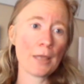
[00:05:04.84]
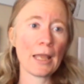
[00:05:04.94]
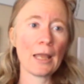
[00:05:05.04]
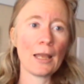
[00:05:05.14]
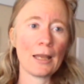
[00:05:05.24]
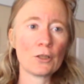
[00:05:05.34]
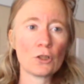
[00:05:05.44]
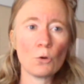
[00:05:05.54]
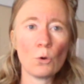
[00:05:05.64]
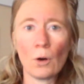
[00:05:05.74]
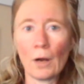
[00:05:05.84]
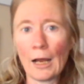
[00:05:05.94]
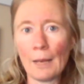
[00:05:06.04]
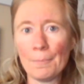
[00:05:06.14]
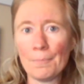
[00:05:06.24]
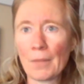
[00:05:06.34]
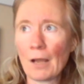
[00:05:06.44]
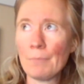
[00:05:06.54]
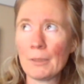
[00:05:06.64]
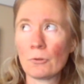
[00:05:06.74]
yeah, sure,
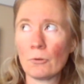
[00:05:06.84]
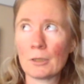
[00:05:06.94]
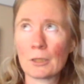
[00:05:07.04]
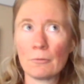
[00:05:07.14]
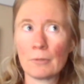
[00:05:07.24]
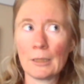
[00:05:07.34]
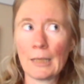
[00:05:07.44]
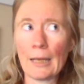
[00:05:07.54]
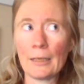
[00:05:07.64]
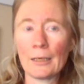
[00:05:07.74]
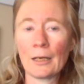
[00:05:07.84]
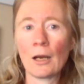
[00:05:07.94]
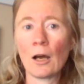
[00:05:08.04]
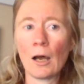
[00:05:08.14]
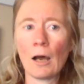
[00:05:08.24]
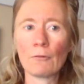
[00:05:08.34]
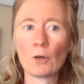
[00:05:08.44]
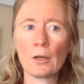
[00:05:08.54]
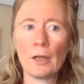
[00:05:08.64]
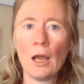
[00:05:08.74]
I've been schooled in that, and I've
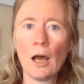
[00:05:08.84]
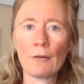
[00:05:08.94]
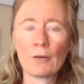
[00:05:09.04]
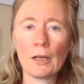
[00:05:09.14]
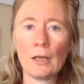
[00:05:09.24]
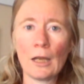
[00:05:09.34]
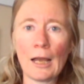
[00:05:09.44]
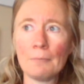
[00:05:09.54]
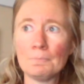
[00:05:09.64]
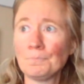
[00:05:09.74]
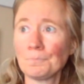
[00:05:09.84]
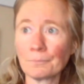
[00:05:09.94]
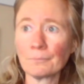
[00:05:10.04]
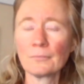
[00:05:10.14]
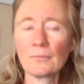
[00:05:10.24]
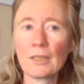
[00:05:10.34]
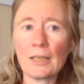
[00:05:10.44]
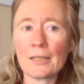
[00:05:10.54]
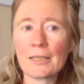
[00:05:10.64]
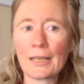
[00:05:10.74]
got to
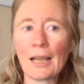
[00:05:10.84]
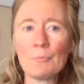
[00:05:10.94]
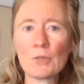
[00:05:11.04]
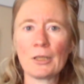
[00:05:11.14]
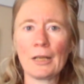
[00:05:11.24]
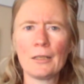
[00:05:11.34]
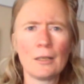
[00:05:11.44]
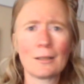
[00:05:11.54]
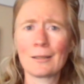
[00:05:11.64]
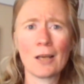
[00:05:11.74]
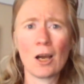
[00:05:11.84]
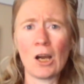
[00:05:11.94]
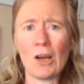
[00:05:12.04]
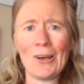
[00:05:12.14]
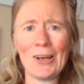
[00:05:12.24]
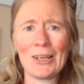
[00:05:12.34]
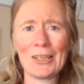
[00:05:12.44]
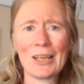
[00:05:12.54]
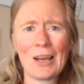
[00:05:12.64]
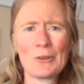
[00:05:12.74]
succumb to that.
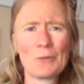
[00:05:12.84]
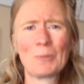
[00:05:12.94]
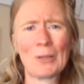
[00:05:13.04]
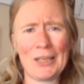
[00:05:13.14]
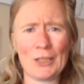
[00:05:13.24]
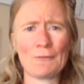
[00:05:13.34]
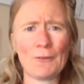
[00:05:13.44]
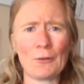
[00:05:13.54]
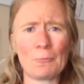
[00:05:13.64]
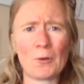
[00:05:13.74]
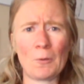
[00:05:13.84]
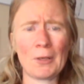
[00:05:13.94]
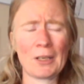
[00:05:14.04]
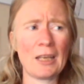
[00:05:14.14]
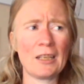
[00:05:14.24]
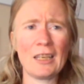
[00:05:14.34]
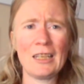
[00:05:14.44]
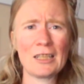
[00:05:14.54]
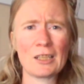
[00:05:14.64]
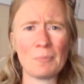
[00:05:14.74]
No, you're playing folk propaganda,
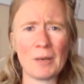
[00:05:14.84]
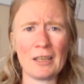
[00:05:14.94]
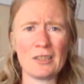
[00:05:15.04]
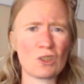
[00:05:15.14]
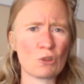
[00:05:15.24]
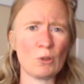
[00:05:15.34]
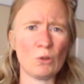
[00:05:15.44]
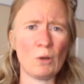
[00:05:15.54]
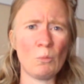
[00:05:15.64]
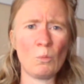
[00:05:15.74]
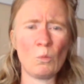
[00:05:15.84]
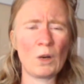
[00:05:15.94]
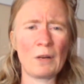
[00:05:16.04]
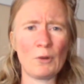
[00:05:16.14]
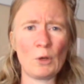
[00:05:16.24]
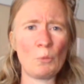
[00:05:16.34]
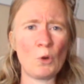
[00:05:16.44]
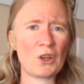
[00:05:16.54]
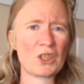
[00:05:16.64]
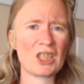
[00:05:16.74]
and he's a paid shrill on whatever he
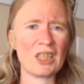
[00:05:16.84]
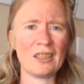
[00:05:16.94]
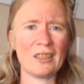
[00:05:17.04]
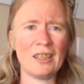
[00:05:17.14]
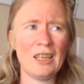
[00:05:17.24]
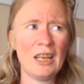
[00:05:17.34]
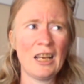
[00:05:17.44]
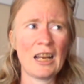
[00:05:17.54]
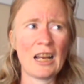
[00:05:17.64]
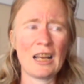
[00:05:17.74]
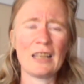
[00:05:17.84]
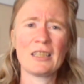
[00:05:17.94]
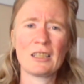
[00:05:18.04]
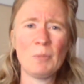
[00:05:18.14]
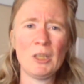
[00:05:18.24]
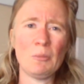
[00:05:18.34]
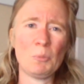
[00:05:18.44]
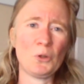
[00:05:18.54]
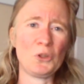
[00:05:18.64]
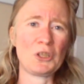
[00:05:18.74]
works in. He's a
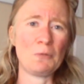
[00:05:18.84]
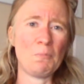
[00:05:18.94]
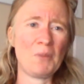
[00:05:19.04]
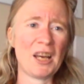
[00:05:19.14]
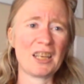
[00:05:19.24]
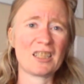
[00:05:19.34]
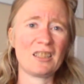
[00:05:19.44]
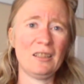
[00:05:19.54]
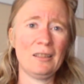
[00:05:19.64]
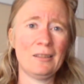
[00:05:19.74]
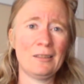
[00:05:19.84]
manipulative bastard.